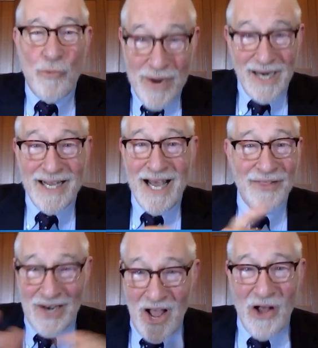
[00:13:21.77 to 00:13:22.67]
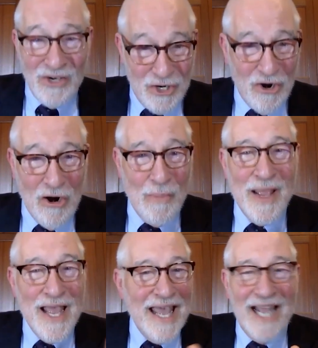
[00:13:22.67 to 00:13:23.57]
really, on the long term,
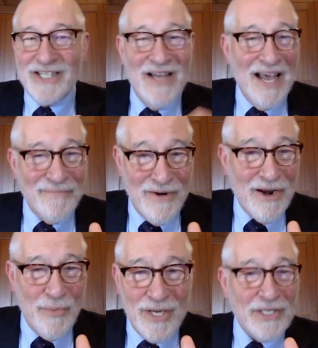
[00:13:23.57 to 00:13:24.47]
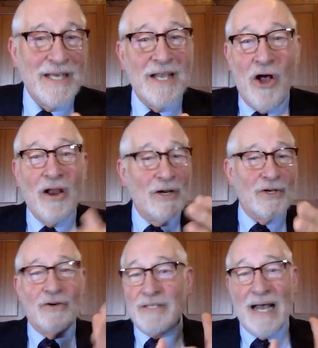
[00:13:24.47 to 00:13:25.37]
it's not very risky at all.
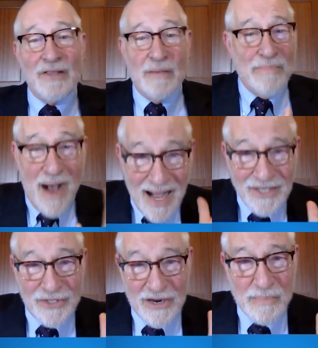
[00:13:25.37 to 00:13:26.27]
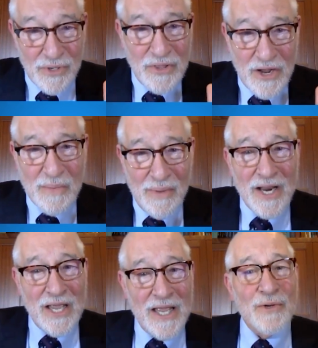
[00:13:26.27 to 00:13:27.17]
It turns out the bonds they're putting their
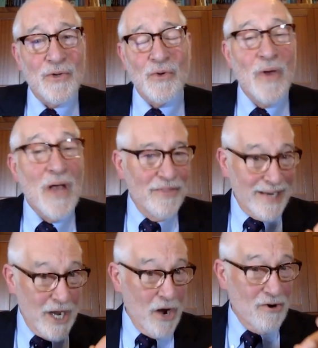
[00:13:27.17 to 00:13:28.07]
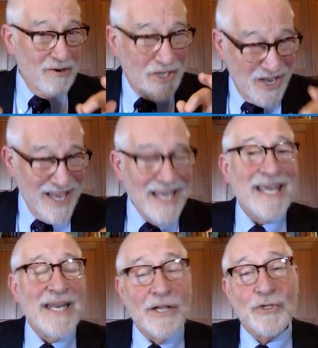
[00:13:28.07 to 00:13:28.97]
money into, the
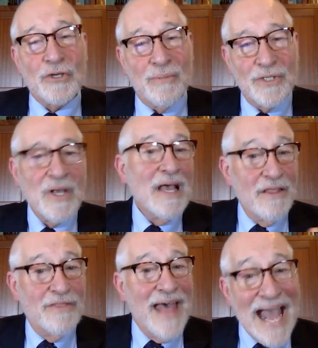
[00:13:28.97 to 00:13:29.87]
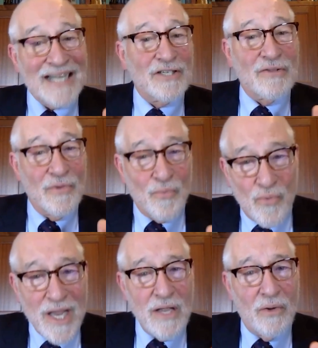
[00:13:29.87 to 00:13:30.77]
guaranteed instruments, that's the
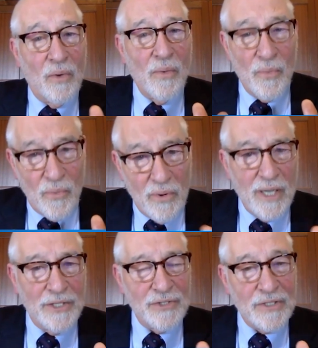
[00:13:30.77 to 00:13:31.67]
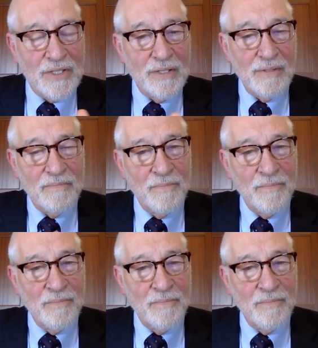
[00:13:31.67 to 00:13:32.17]
real risk.